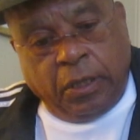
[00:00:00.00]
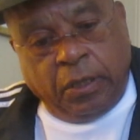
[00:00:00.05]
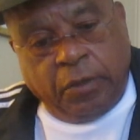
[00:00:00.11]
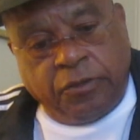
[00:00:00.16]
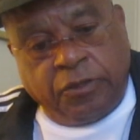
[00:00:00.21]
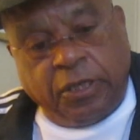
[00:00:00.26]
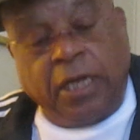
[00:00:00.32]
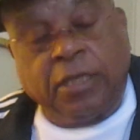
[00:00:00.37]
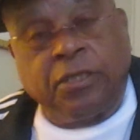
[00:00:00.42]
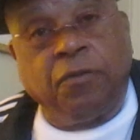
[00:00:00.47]

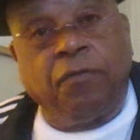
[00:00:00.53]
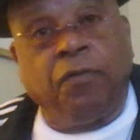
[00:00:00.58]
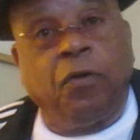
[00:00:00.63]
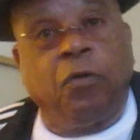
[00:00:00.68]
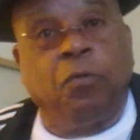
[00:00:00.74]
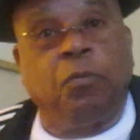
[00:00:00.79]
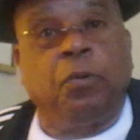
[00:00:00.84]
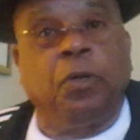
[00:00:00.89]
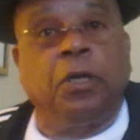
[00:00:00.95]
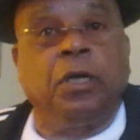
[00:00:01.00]

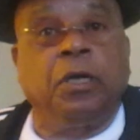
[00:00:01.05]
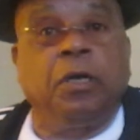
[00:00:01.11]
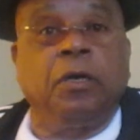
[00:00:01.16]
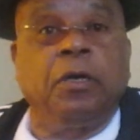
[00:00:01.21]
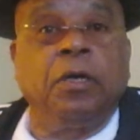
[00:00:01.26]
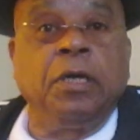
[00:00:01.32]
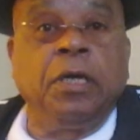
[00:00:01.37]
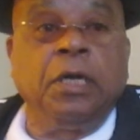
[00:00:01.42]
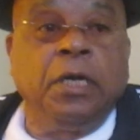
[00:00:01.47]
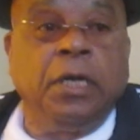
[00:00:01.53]
saxophone player,
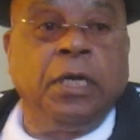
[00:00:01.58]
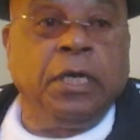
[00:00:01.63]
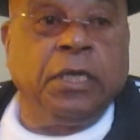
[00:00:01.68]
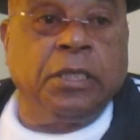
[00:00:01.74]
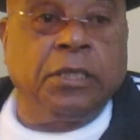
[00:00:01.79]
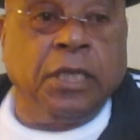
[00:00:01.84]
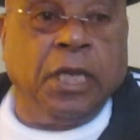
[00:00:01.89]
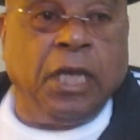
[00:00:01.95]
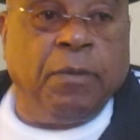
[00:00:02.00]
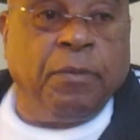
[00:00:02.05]
mm-hmm.
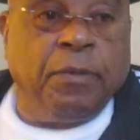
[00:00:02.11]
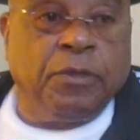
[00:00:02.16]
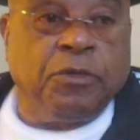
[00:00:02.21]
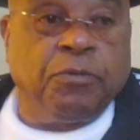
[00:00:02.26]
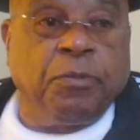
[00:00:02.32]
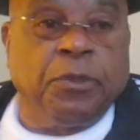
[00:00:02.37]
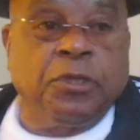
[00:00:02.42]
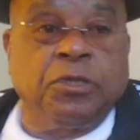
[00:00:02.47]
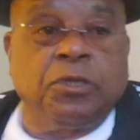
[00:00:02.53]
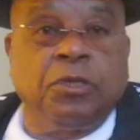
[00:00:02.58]
his name is
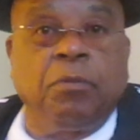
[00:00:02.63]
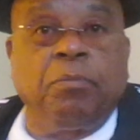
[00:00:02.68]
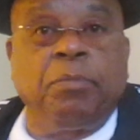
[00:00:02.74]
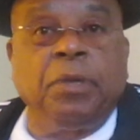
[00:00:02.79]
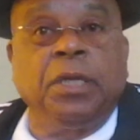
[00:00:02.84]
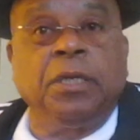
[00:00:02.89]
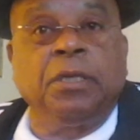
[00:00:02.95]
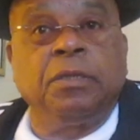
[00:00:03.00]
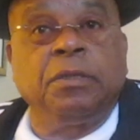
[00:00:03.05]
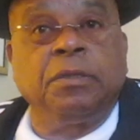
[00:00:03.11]
Mr.
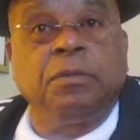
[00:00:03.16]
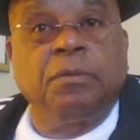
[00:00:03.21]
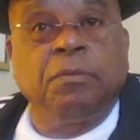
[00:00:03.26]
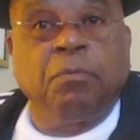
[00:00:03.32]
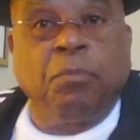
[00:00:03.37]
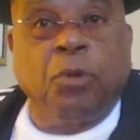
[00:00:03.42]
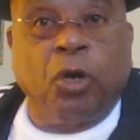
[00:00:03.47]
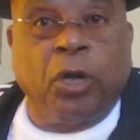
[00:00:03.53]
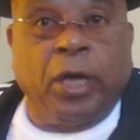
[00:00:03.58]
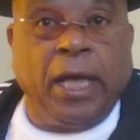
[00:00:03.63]

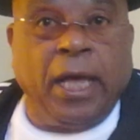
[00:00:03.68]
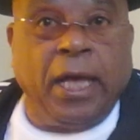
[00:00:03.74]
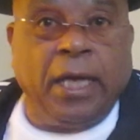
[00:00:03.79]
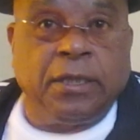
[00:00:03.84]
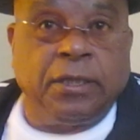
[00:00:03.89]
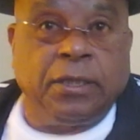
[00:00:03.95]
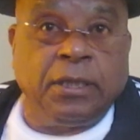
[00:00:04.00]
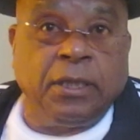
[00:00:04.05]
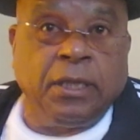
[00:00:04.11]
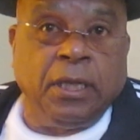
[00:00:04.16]
Ben
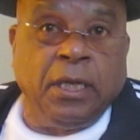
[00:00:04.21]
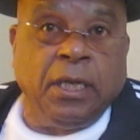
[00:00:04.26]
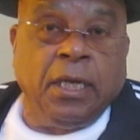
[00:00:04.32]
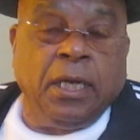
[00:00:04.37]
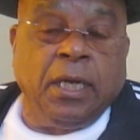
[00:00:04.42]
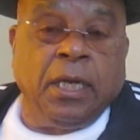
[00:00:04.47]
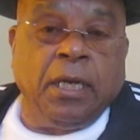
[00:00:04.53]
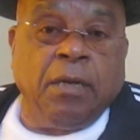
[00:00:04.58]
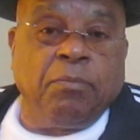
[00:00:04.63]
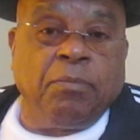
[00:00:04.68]
Burgett.
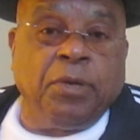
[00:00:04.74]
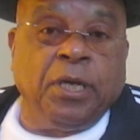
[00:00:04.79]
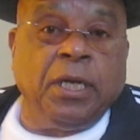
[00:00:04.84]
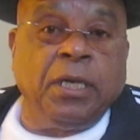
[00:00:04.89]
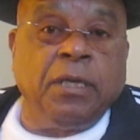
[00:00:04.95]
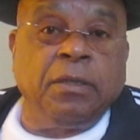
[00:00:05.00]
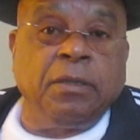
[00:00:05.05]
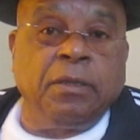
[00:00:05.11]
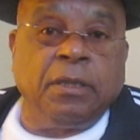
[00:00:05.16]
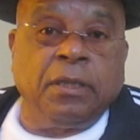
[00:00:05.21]
Mm-hmm. And
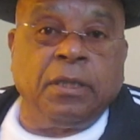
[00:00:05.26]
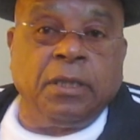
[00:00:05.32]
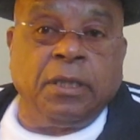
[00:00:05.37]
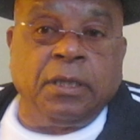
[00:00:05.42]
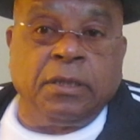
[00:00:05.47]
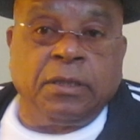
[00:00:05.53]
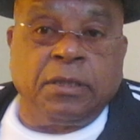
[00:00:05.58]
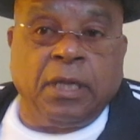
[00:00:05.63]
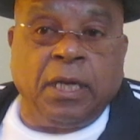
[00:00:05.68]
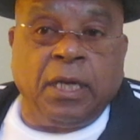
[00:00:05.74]
Ben
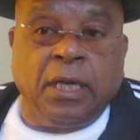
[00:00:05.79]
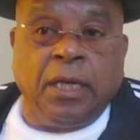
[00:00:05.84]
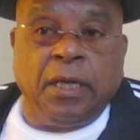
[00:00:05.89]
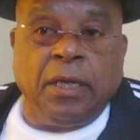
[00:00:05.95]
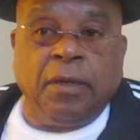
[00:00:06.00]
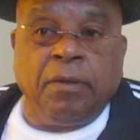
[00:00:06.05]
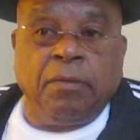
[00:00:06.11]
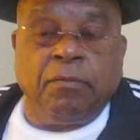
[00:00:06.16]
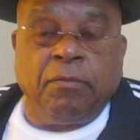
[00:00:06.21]
is a